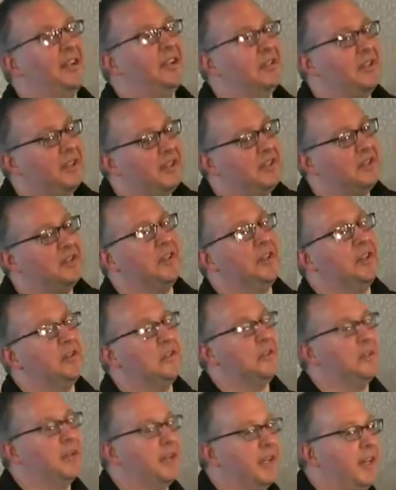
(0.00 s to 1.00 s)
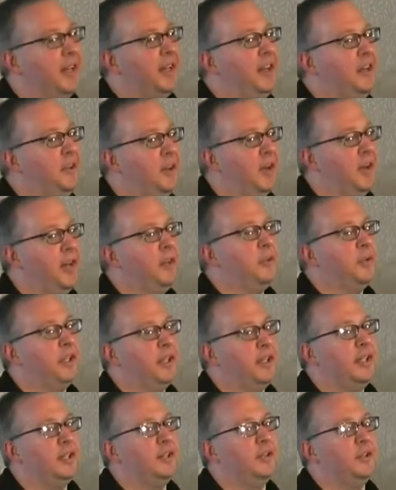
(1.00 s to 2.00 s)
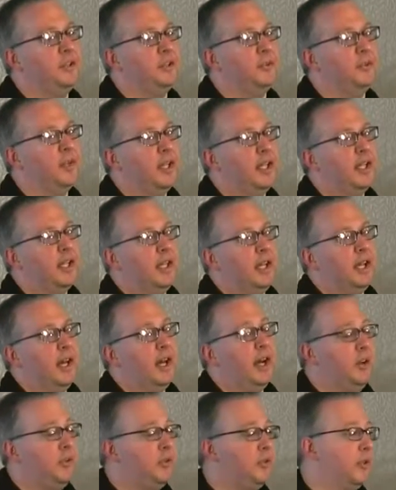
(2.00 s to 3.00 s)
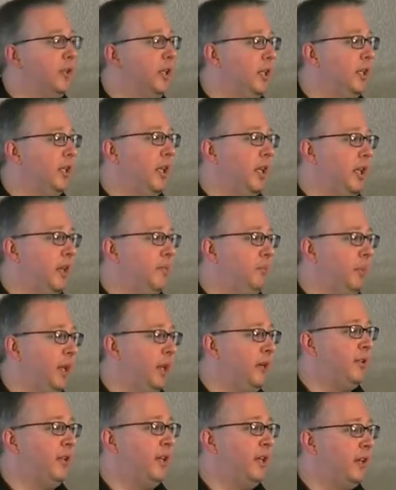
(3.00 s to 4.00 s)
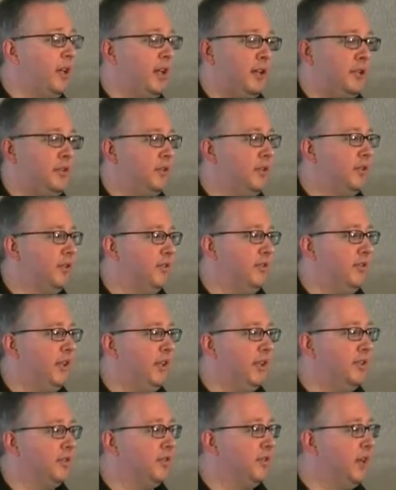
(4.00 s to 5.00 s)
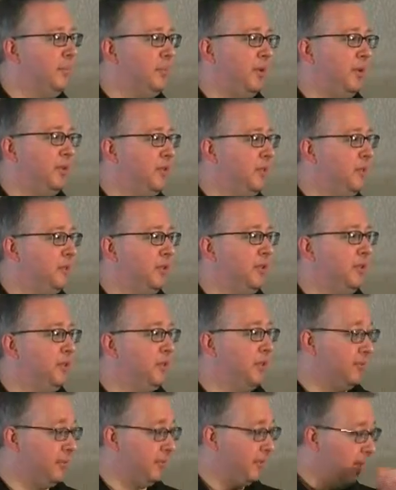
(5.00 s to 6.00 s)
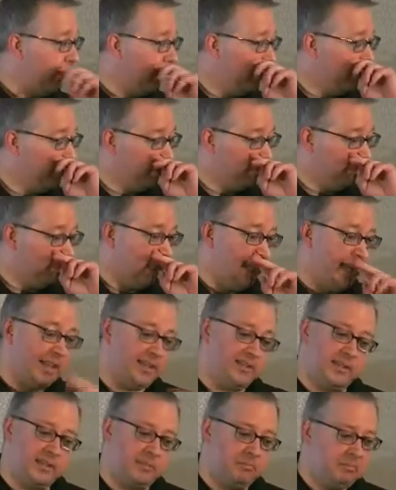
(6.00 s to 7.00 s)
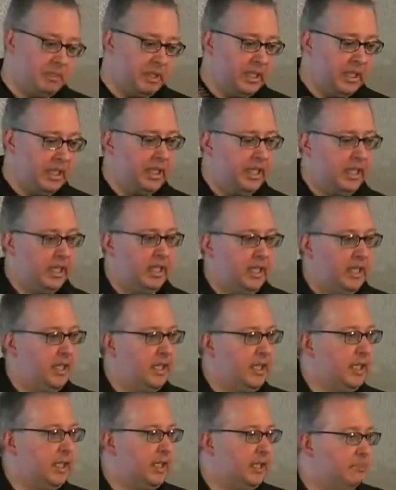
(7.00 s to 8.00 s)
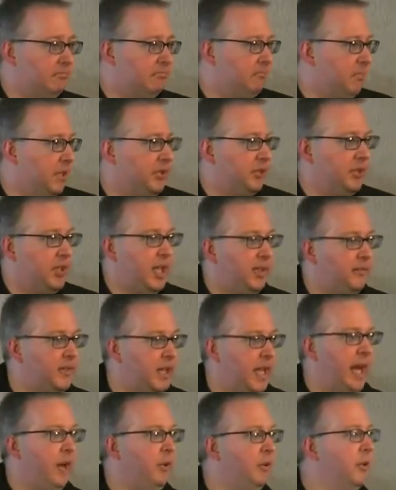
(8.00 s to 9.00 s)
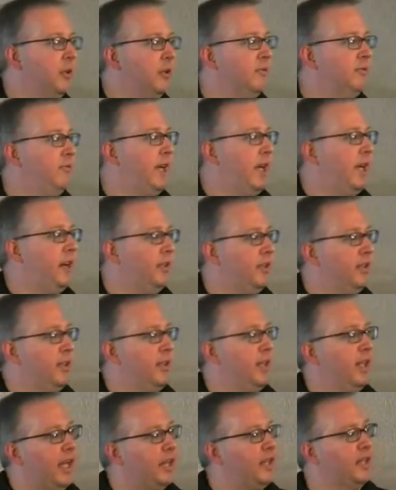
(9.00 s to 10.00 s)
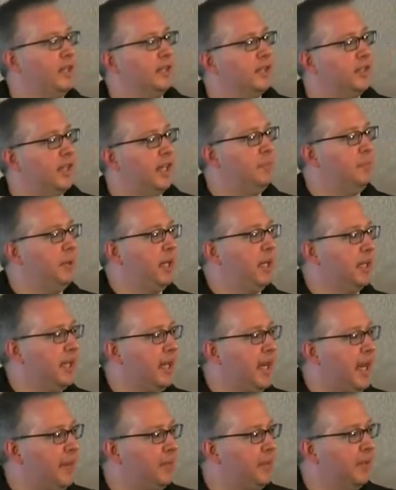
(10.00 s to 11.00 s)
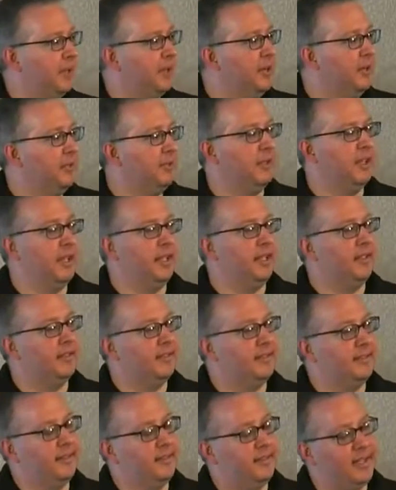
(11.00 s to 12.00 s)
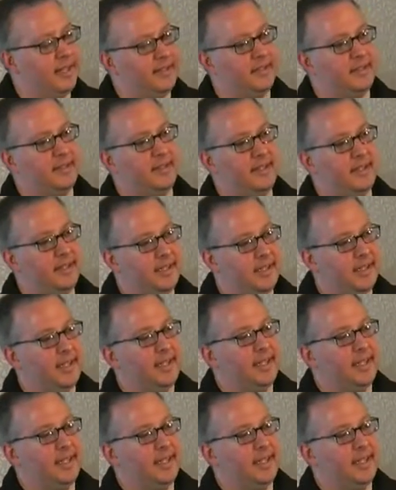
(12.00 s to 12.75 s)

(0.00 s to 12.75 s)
it, it is an issue, and I, and I, know I know what I need to do. I also need to get better technology at the city because I'm simply using for my email blast um, a saved Outlook file that I then keep on copying over, and so that's. Uh,